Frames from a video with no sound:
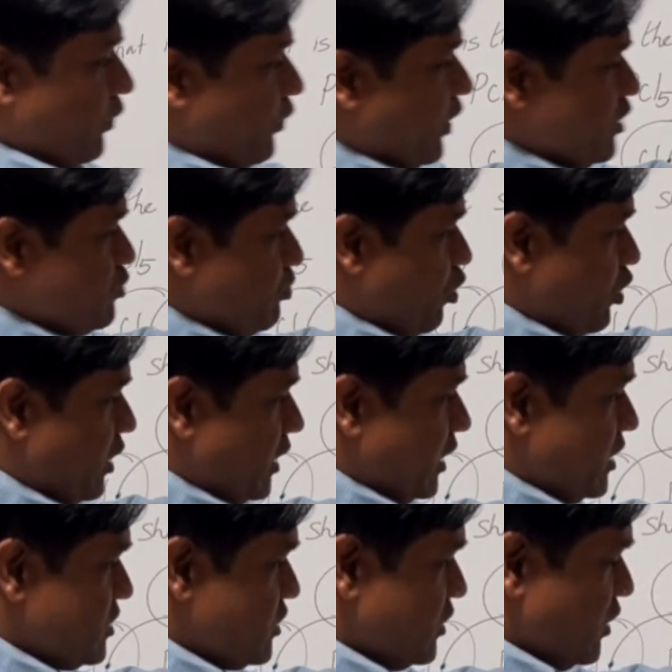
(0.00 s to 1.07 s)
This bond
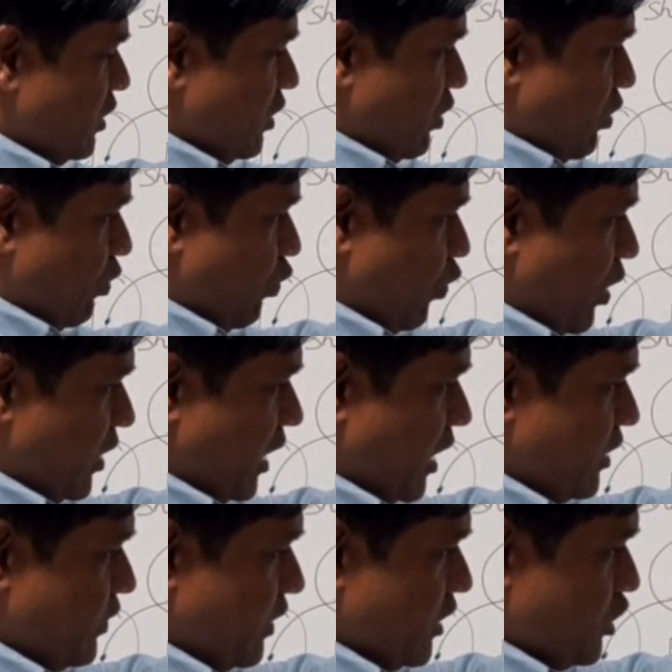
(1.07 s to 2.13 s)
angle is
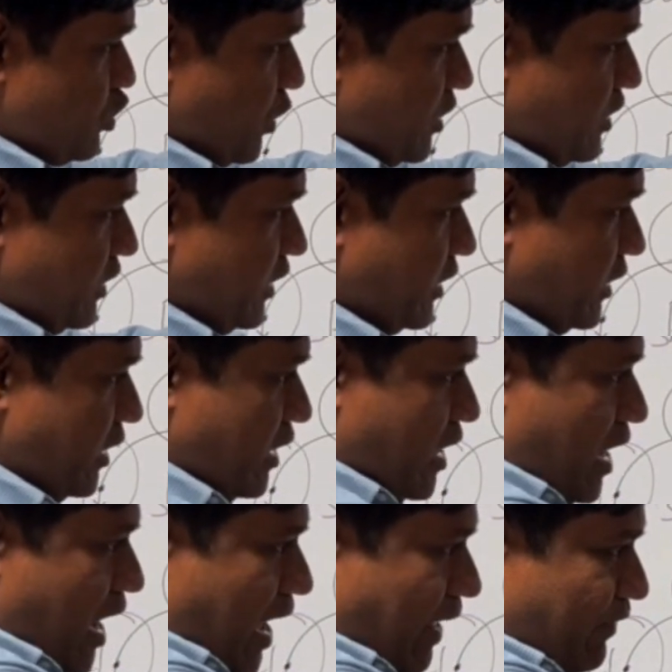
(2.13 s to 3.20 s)
120 degree,
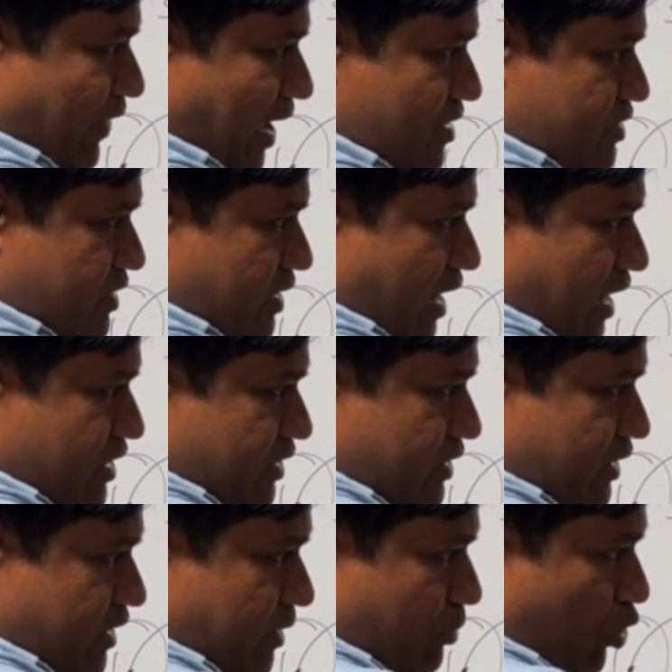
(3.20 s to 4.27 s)
and that's the
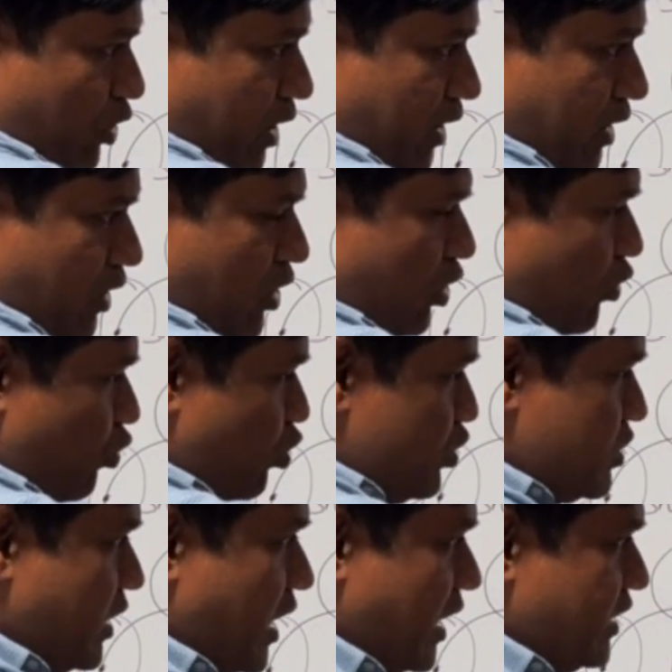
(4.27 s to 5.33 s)
90-degree bond angle.
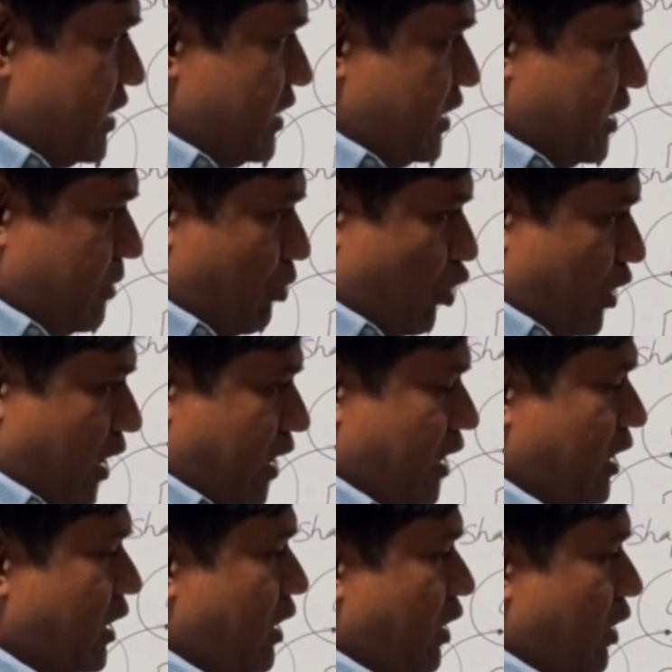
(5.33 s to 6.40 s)
What's the 90-degree bond angle?